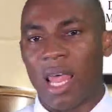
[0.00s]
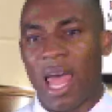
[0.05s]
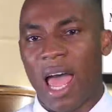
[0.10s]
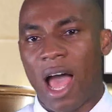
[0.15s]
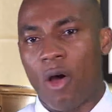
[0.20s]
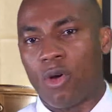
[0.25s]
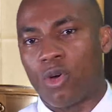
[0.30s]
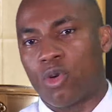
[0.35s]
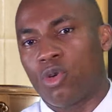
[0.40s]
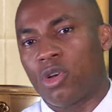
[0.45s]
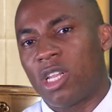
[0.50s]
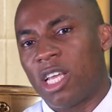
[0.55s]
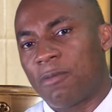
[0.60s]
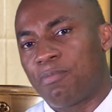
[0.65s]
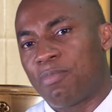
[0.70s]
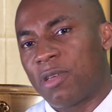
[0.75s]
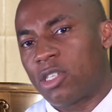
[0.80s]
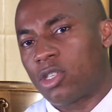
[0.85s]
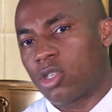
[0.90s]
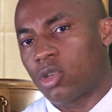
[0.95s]
How could
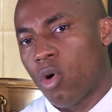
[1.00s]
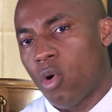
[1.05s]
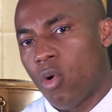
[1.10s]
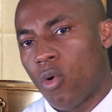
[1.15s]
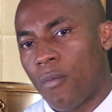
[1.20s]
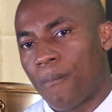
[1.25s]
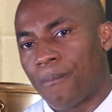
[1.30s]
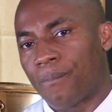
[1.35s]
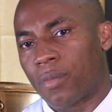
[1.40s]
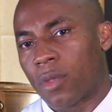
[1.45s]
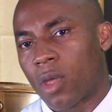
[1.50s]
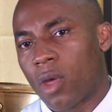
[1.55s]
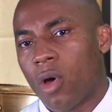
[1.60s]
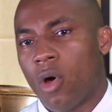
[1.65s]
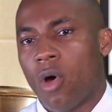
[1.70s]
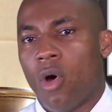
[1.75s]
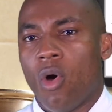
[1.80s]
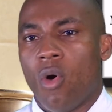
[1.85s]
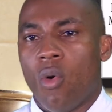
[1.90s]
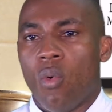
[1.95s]
it be so?
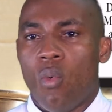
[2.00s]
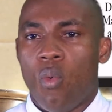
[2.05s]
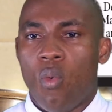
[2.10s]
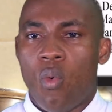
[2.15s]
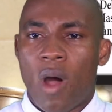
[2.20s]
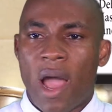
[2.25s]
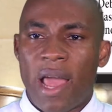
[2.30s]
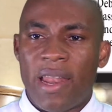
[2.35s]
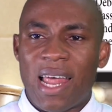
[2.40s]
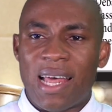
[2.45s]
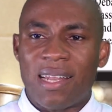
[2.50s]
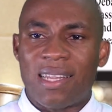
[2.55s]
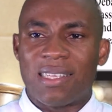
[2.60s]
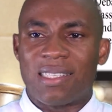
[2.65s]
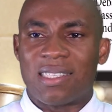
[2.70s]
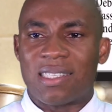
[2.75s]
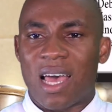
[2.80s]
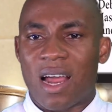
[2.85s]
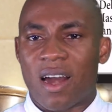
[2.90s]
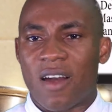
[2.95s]
Whether the
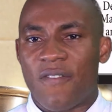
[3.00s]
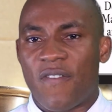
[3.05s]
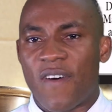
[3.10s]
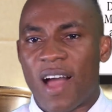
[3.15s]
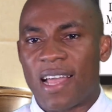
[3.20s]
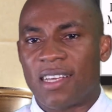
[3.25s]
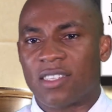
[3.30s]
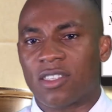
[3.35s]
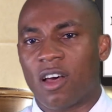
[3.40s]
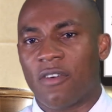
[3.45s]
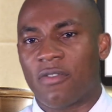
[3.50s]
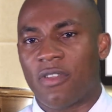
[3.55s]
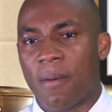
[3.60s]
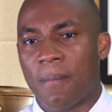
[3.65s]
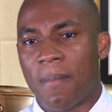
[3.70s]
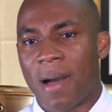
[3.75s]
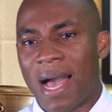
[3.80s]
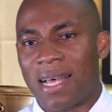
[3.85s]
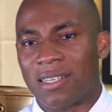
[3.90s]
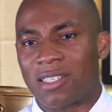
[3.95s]
sacrifice of the
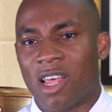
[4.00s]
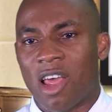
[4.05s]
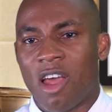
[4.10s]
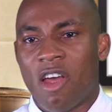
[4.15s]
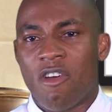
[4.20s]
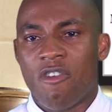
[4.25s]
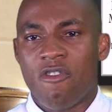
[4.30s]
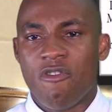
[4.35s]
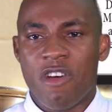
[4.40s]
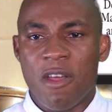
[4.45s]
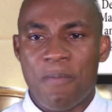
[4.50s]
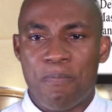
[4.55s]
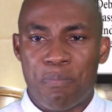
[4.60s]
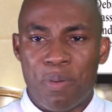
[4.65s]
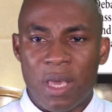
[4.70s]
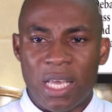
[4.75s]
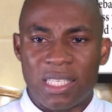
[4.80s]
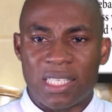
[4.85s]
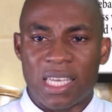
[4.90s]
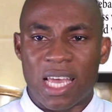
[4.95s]
Mass
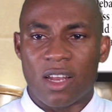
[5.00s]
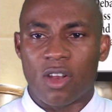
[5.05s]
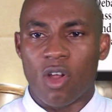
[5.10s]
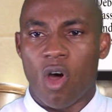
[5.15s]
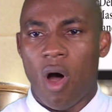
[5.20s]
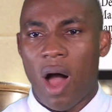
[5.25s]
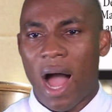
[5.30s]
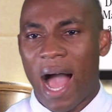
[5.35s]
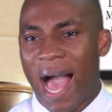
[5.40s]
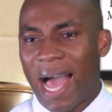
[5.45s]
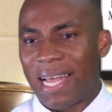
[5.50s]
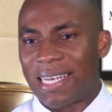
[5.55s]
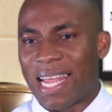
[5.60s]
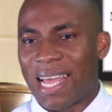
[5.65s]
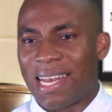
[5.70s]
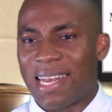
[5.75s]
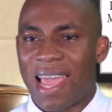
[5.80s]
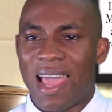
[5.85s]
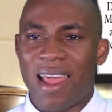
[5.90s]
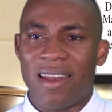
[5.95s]
repeated or
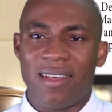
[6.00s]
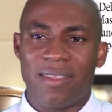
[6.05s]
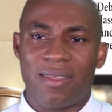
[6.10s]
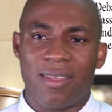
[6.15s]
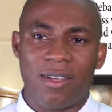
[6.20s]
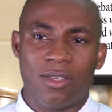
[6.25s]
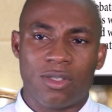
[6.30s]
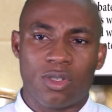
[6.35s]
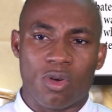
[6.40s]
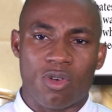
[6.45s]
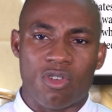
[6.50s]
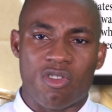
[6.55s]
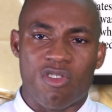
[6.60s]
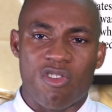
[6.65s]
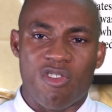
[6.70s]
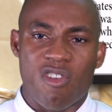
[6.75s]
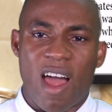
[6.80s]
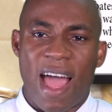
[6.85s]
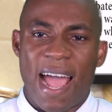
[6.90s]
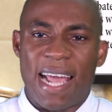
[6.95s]
added anything to
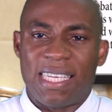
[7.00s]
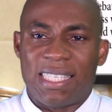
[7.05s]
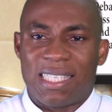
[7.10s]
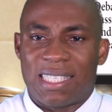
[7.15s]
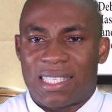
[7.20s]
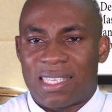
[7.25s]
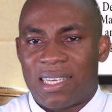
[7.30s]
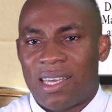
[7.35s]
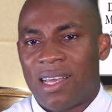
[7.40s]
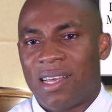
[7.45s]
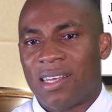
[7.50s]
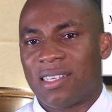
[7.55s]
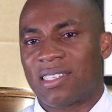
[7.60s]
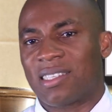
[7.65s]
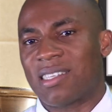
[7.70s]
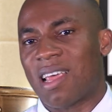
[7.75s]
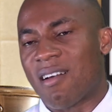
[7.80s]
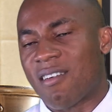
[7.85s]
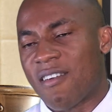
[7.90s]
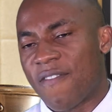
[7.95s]
Christ's
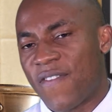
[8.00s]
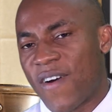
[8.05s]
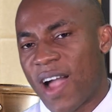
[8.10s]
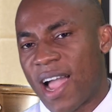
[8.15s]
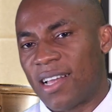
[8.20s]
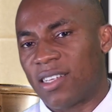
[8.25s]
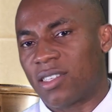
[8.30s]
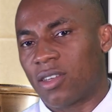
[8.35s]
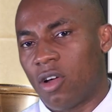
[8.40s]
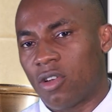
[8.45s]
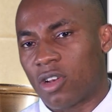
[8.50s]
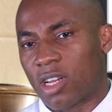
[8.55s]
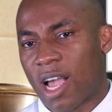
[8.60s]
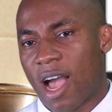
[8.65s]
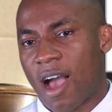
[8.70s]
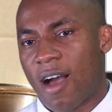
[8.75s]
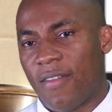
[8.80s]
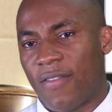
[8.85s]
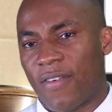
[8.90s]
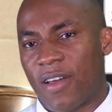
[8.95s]
sacrifice on
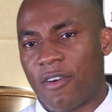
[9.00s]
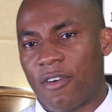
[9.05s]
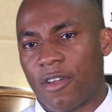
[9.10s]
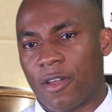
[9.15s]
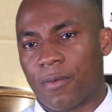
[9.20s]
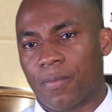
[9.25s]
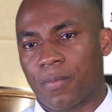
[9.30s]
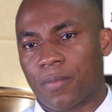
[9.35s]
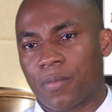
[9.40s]
Calvary.